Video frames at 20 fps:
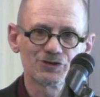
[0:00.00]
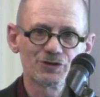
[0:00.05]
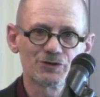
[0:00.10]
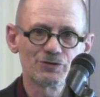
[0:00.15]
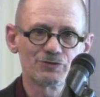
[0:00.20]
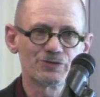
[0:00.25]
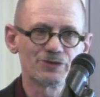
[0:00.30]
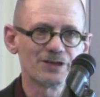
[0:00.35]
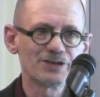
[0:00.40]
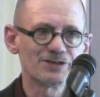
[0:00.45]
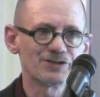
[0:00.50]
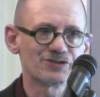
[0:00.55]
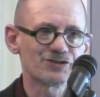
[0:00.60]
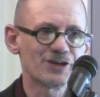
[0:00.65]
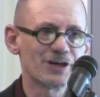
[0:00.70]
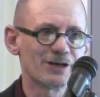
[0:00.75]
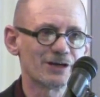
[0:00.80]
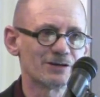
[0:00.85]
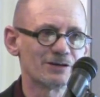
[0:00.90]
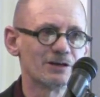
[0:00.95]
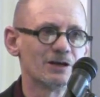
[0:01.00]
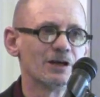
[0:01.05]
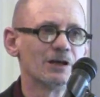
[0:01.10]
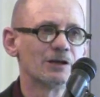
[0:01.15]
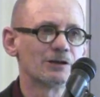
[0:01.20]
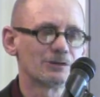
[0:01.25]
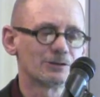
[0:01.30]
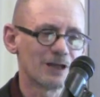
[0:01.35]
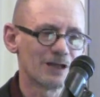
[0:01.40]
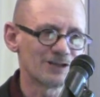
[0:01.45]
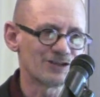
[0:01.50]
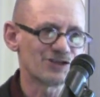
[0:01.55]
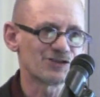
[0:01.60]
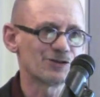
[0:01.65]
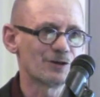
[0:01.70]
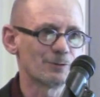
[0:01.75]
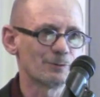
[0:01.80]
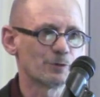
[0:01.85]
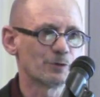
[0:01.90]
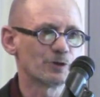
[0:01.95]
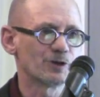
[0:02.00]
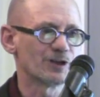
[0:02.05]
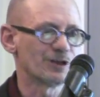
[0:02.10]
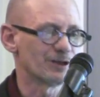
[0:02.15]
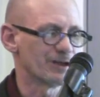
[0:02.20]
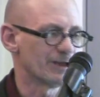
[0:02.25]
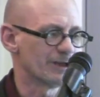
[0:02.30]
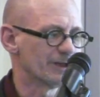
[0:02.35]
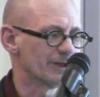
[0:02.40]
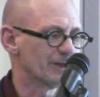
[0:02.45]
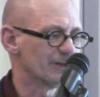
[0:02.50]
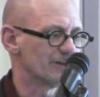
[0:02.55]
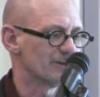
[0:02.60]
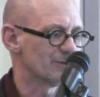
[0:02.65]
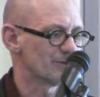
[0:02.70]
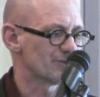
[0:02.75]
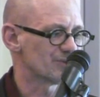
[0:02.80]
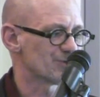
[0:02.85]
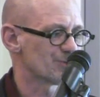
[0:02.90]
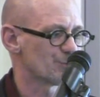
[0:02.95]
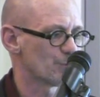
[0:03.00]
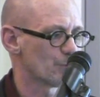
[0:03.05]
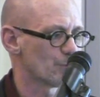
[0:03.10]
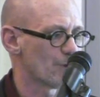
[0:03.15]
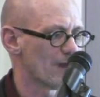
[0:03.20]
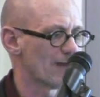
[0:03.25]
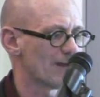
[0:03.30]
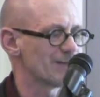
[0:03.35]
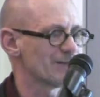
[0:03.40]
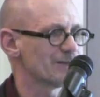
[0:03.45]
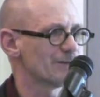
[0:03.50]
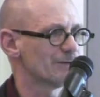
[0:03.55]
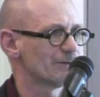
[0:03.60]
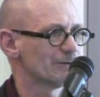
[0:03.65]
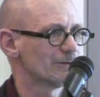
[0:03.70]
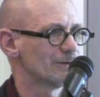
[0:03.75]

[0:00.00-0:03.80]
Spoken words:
So they decided, let's start putting in sporadic